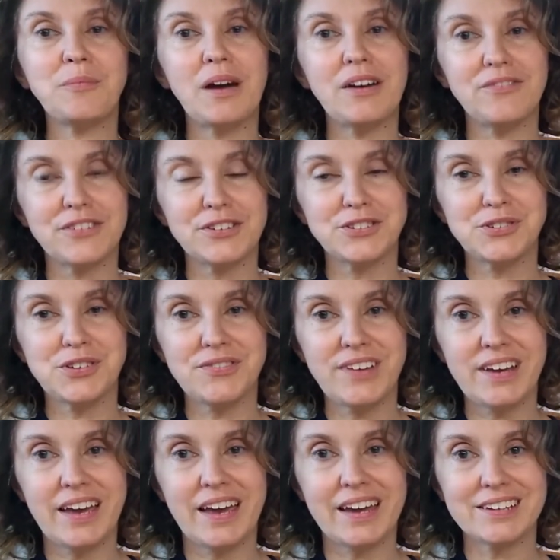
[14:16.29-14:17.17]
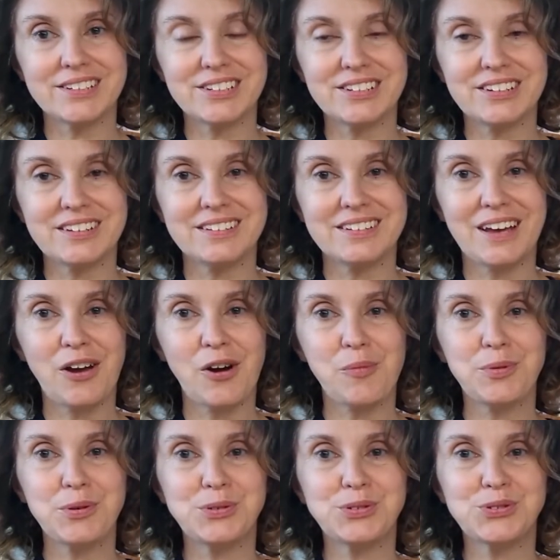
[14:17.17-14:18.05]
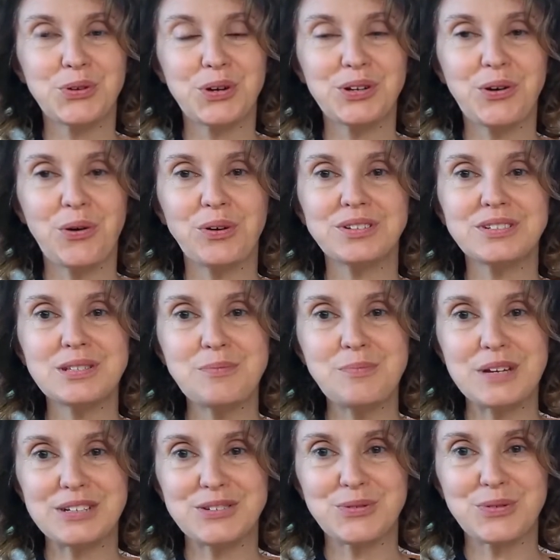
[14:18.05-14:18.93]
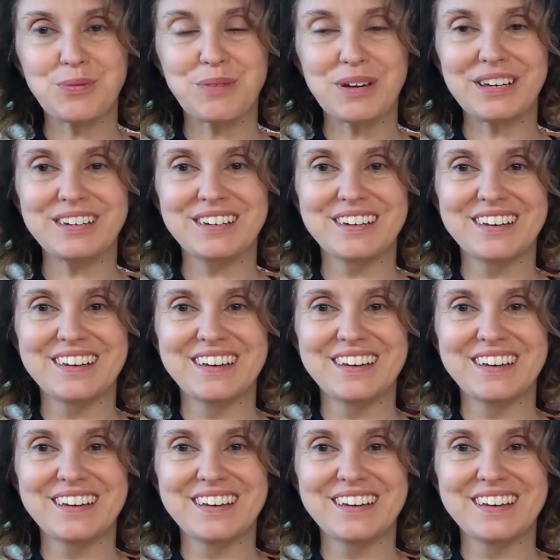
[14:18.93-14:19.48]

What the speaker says: my virtual vacation. I hope you enjoyed going to the beach with me.